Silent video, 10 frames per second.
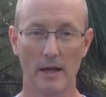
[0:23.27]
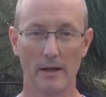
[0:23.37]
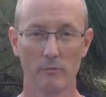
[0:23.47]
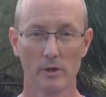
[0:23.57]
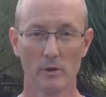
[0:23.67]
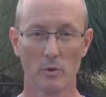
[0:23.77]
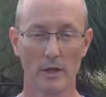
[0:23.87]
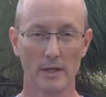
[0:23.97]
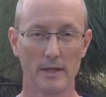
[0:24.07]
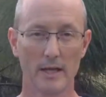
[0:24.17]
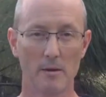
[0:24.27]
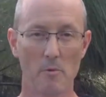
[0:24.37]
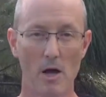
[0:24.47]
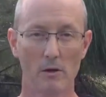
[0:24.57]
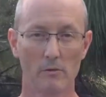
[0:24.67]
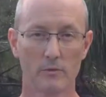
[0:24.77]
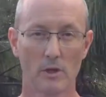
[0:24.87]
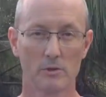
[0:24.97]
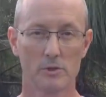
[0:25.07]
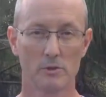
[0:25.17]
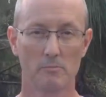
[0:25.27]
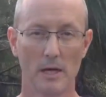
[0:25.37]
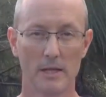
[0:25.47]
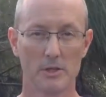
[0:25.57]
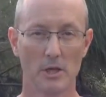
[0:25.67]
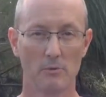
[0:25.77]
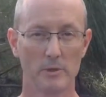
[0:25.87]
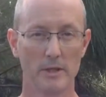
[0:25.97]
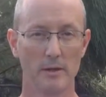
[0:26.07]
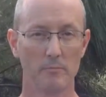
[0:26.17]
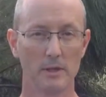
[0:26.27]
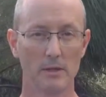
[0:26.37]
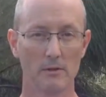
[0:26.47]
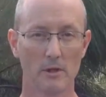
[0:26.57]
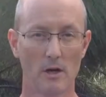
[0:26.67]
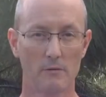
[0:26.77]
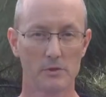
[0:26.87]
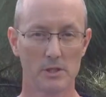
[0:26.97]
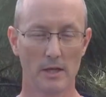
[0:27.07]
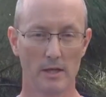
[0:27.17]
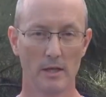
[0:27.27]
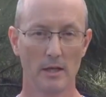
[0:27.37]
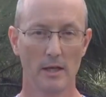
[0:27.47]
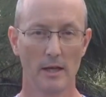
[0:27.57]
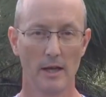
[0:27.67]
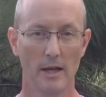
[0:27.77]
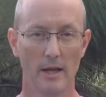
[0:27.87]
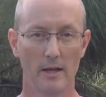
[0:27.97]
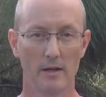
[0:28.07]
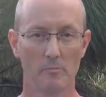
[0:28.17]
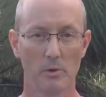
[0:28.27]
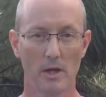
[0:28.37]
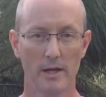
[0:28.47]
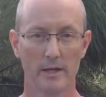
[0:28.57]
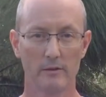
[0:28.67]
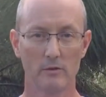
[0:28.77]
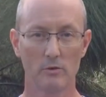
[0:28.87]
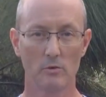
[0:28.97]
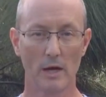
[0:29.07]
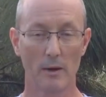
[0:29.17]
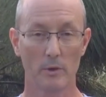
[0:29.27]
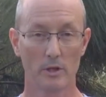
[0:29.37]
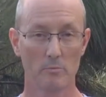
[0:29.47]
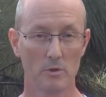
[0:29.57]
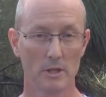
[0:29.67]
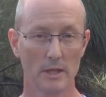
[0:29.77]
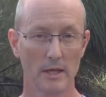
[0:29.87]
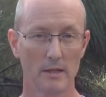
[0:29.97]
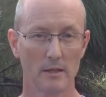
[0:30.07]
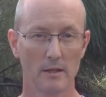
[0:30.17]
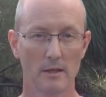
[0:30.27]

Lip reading: And really we're going to take a model of culture by a gentleman named Geert Hofstede and apply it to how we communicate,